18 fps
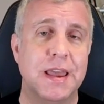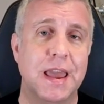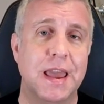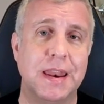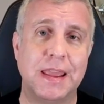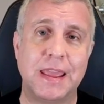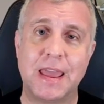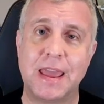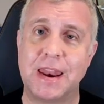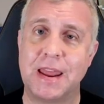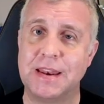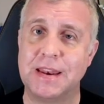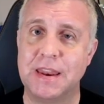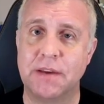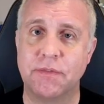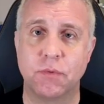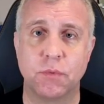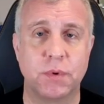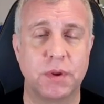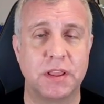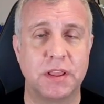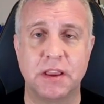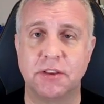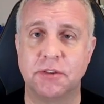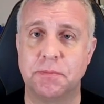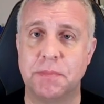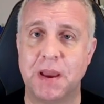And again, I never
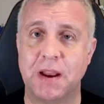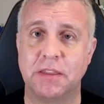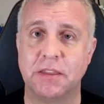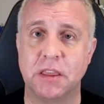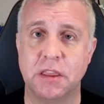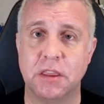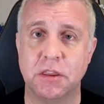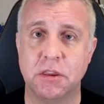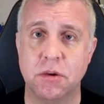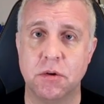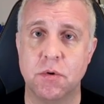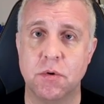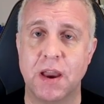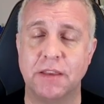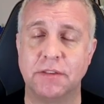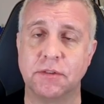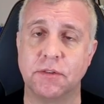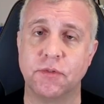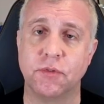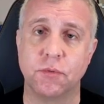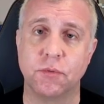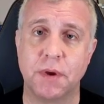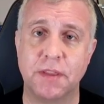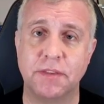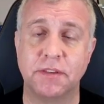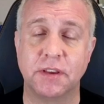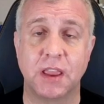really expect that you as a
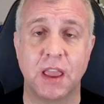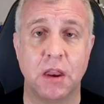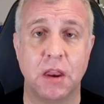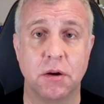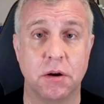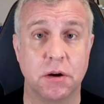forensicator